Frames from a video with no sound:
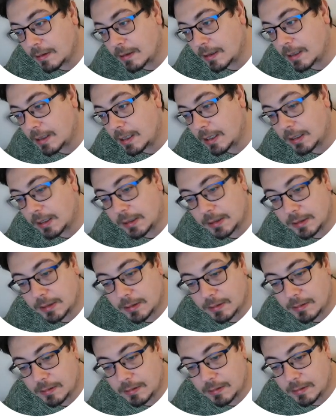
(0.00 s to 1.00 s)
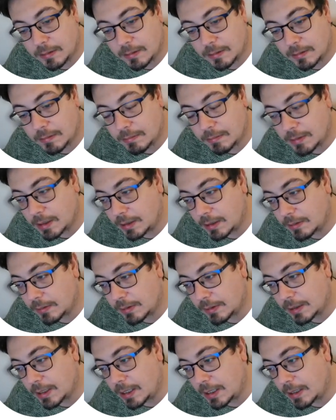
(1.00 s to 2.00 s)
x
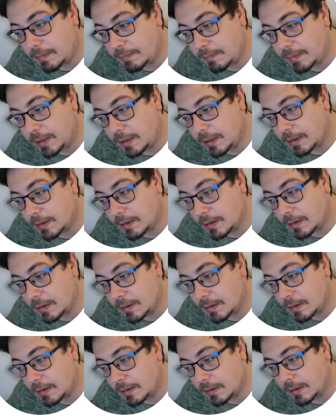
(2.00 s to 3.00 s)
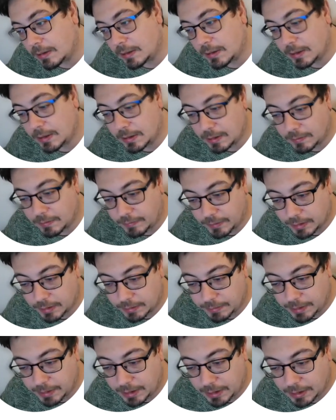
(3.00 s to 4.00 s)
minus ip. This is the
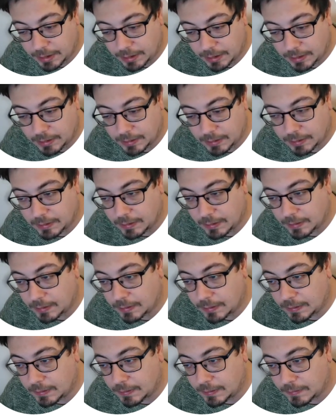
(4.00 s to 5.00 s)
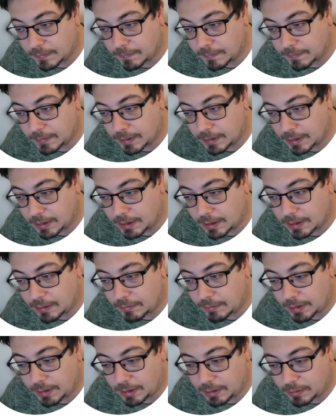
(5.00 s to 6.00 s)
first bit, and
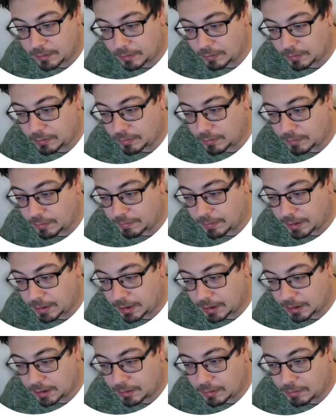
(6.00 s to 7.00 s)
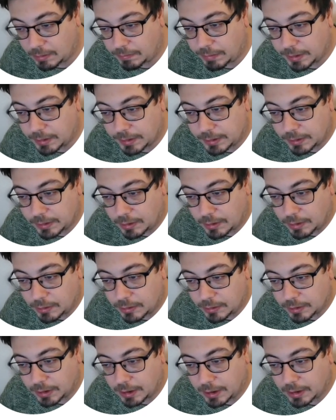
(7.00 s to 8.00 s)
then we need to make it complex
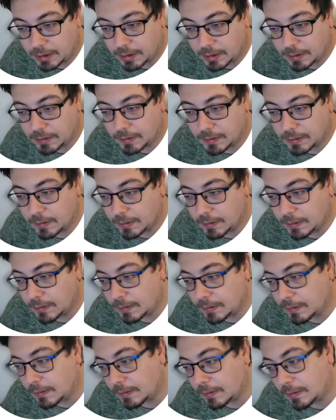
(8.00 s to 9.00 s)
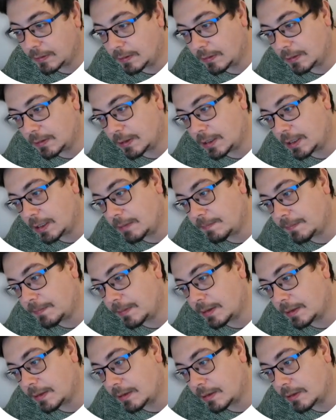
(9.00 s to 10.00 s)
conjugate. Okay,
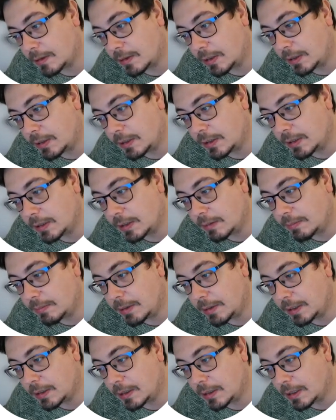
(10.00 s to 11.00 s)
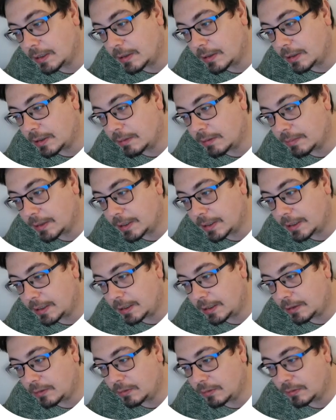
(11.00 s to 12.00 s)
so this is a bit annoying, but I
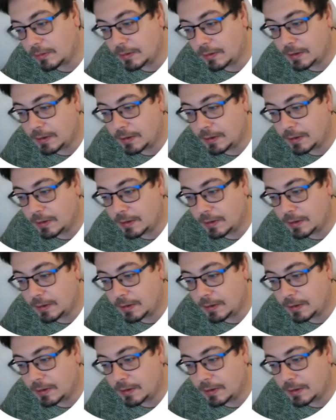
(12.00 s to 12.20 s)
need to